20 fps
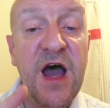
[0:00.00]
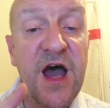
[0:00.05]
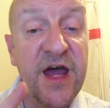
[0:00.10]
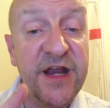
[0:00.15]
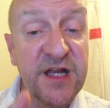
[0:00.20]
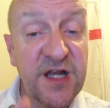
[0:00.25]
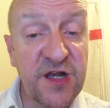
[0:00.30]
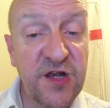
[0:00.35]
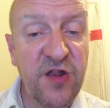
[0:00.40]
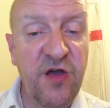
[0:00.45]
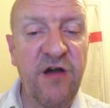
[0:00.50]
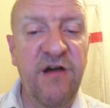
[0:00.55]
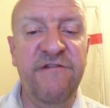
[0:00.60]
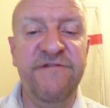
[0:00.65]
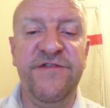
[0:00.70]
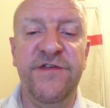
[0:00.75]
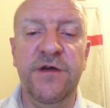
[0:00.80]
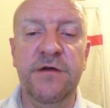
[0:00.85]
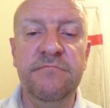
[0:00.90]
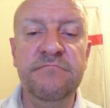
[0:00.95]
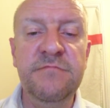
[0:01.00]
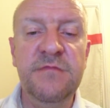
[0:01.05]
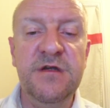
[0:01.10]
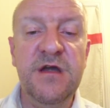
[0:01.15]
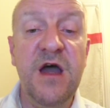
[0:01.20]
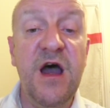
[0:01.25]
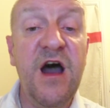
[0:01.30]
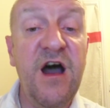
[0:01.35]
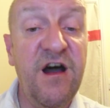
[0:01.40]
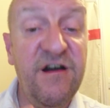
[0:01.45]
and a lot of them
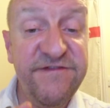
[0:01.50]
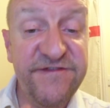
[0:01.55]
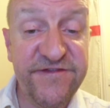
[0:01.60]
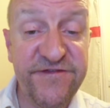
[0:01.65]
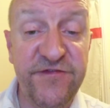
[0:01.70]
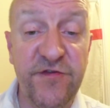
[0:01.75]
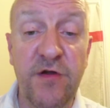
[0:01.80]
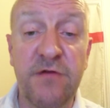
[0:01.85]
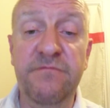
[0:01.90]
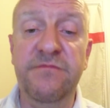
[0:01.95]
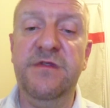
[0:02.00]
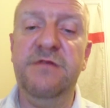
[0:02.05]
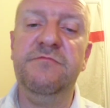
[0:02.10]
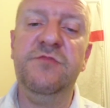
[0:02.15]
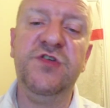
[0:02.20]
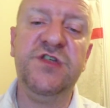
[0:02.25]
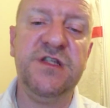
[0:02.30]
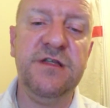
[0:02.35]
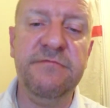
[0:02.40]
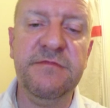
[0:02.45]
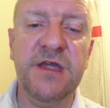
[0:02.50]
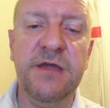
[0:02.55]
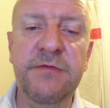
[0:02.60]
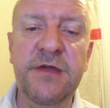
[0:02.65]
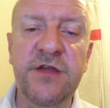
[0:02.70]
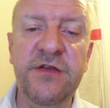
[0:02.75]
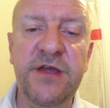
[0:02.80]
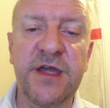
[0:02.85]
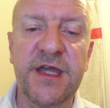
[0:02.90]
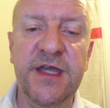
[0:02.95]
are from the Muslim
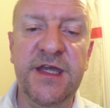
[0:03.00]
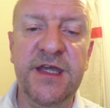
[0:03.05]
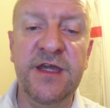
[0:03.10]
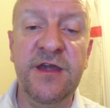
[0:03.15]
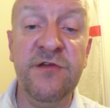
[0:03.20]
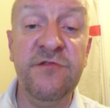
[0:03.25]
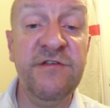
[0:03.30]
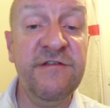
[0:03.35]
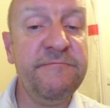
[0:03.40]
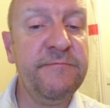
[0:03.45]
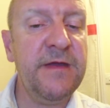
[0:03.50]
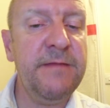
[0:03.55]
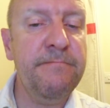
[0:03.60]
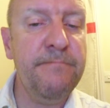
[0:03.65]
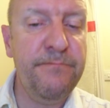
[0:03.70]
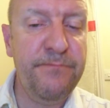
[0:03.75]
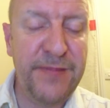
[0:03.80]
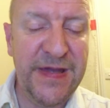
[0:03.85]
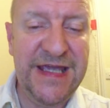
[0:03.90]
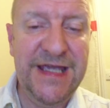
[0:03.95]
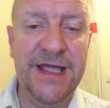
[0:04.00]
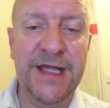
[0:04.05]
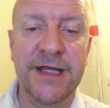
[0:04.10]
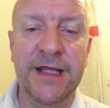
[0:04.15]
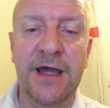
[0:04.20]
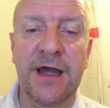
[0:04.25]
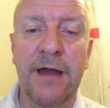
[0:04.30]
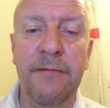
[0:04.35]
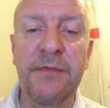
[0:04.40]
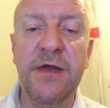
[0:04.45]
community who have been beaten
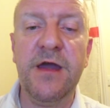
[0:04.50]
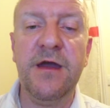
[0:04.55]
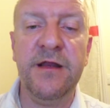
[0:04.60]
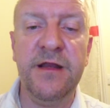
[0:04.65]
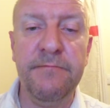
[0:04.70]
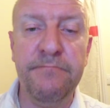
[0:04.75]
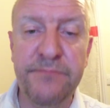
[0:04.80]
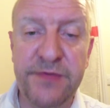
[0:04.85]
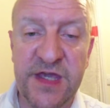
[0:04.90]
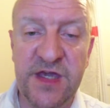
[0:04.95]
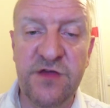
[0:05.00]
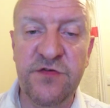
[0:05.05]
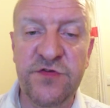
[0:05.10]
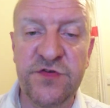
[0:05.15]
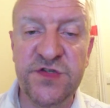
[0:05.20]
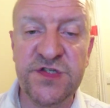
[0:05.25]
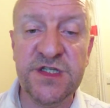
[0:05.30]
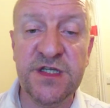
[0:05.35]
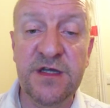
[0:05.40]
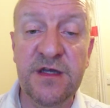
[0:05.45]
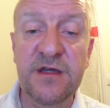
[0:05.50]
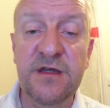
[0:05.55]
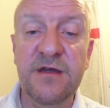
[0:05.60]
up and abused